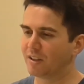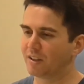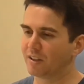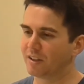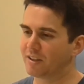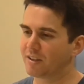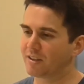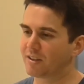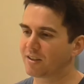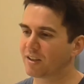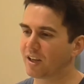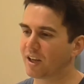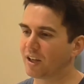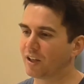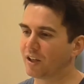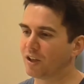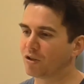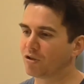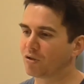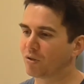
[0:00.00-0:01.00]
Let's
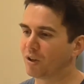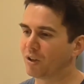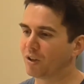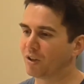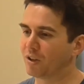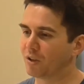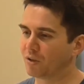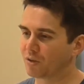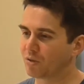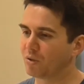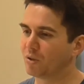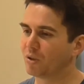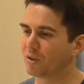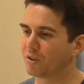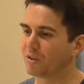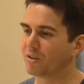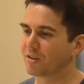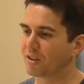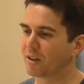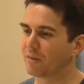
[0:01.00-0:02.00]
say you're talking
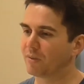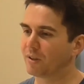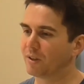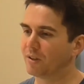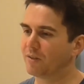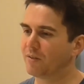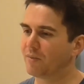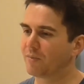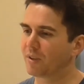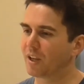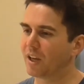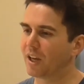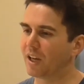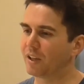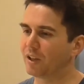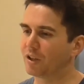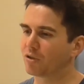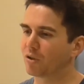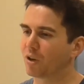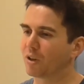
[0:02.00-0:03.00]
to someone and
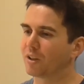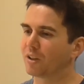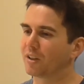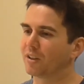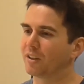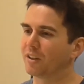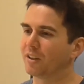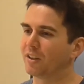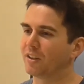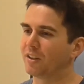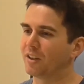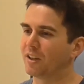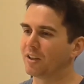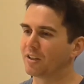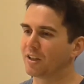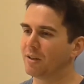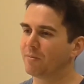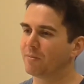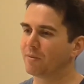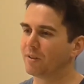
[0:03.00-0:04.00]
you try to clear things
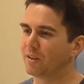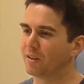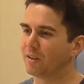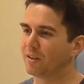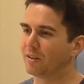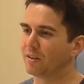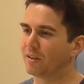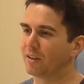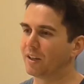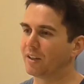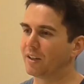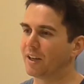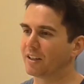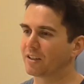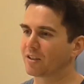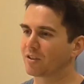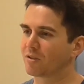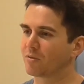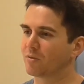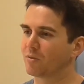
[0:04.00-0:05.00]
up, and
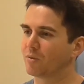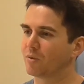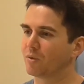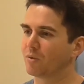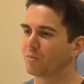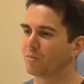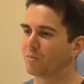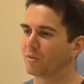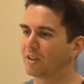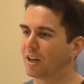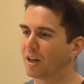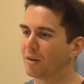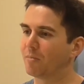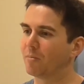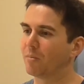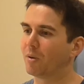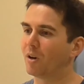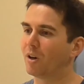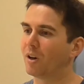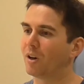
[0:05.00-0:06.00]
that's done
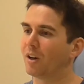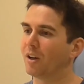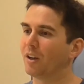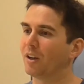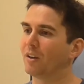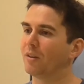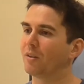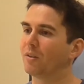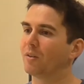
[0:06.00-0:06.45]
by